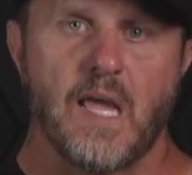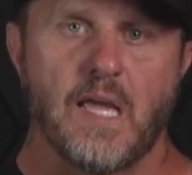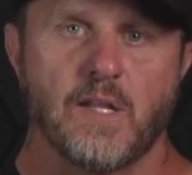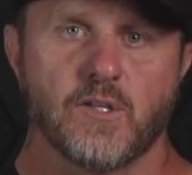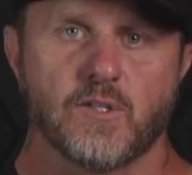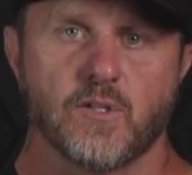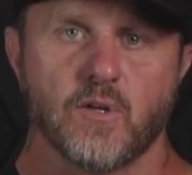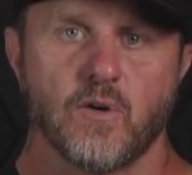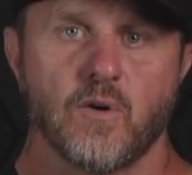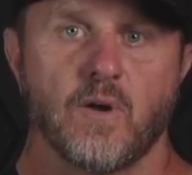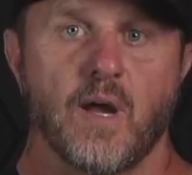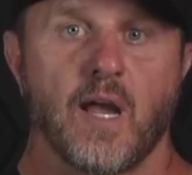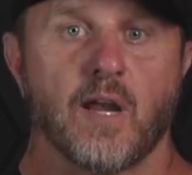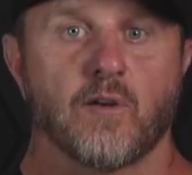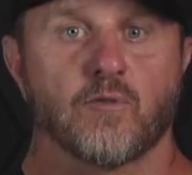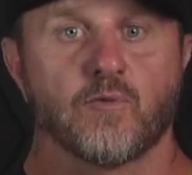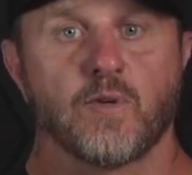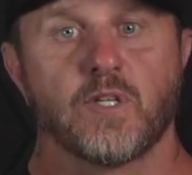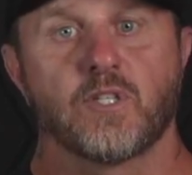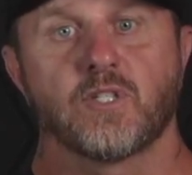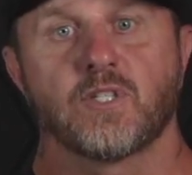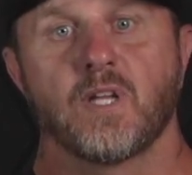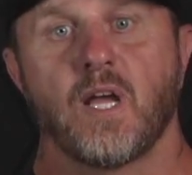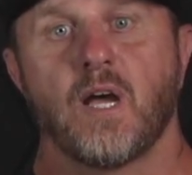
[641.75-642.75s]
And so I
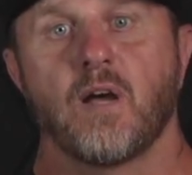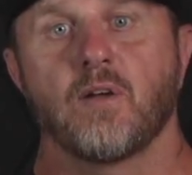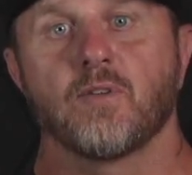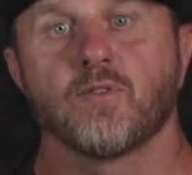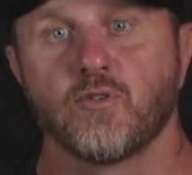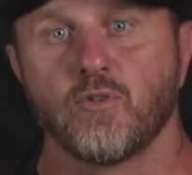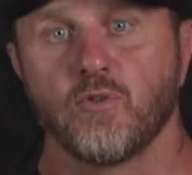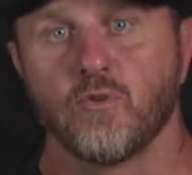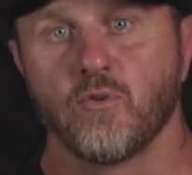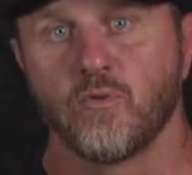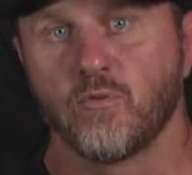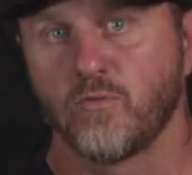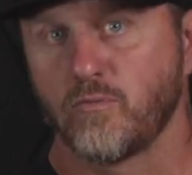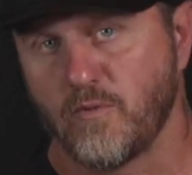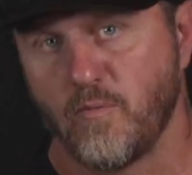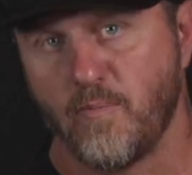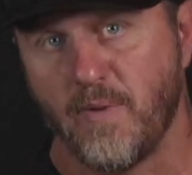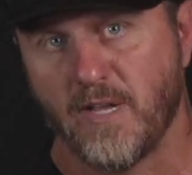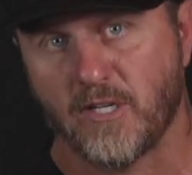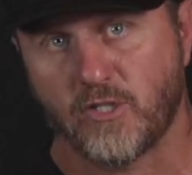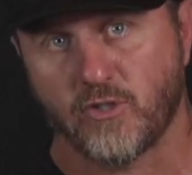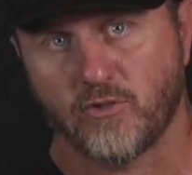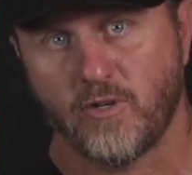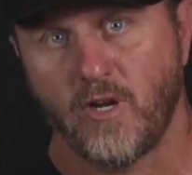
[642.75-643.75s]
reached out to the
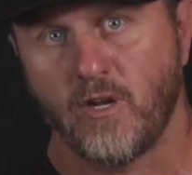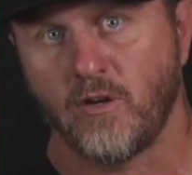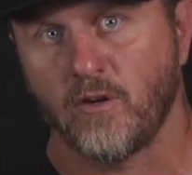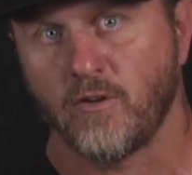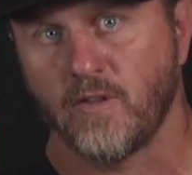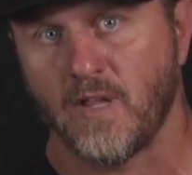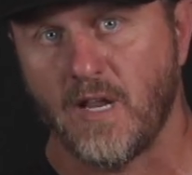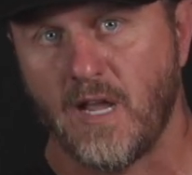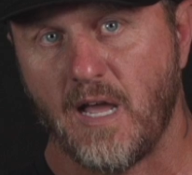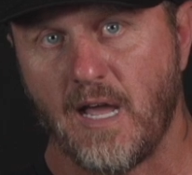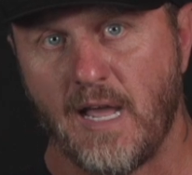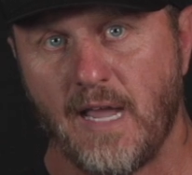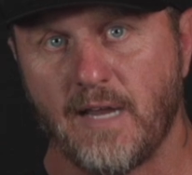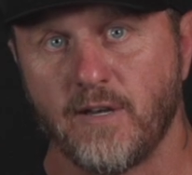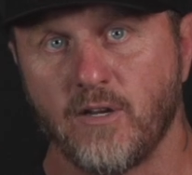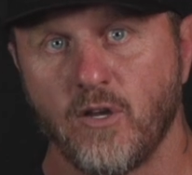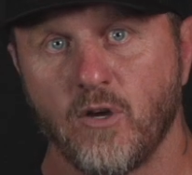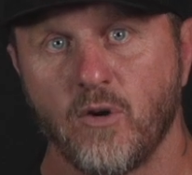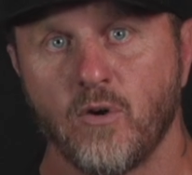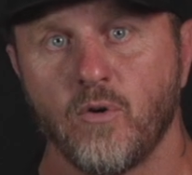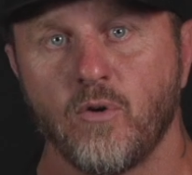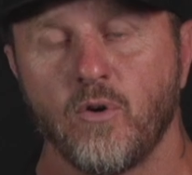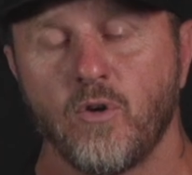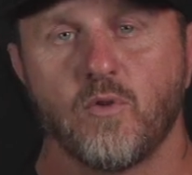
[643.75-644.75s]
best trainer that I
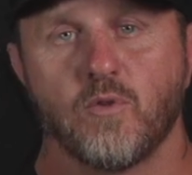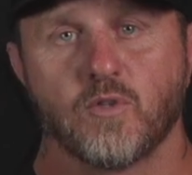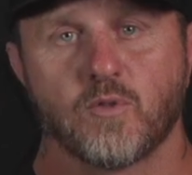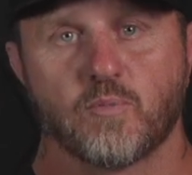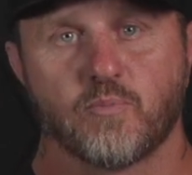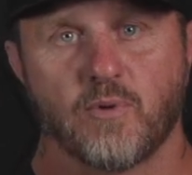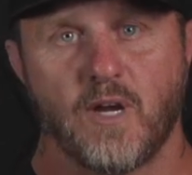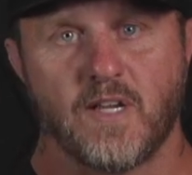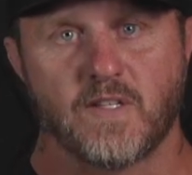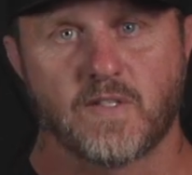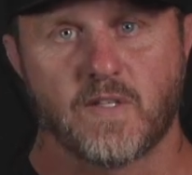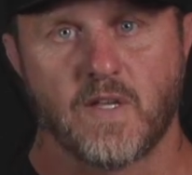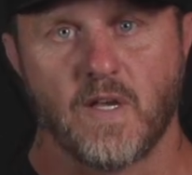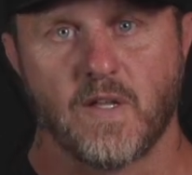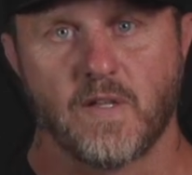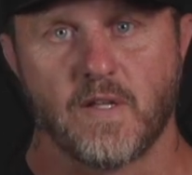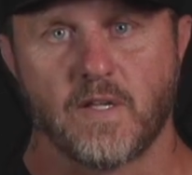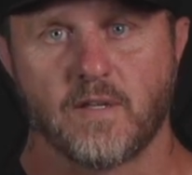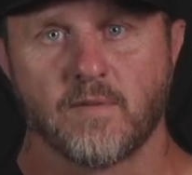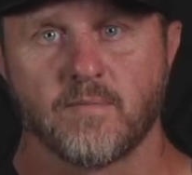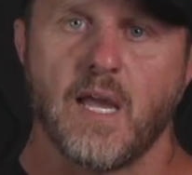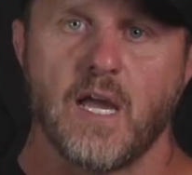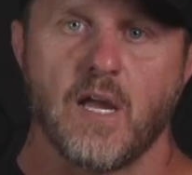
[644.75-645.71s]
know, who is Bryce Kelly.